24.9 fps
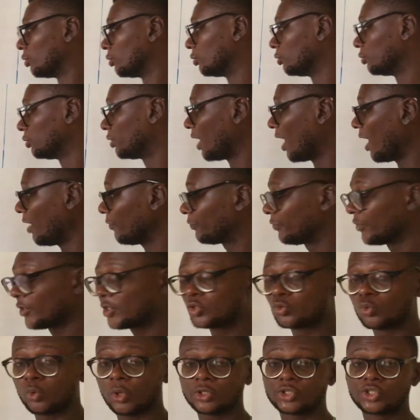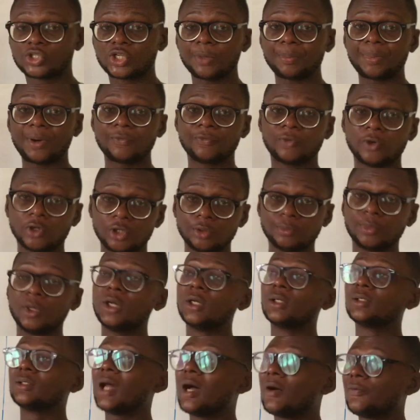They have fixed what? Shape and
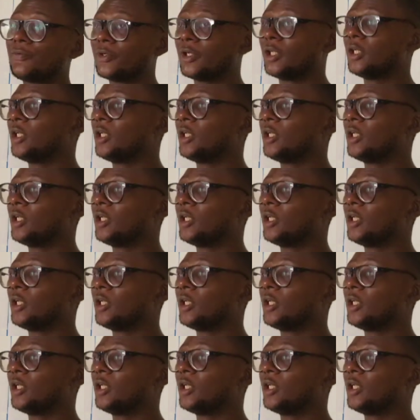volume. Now for the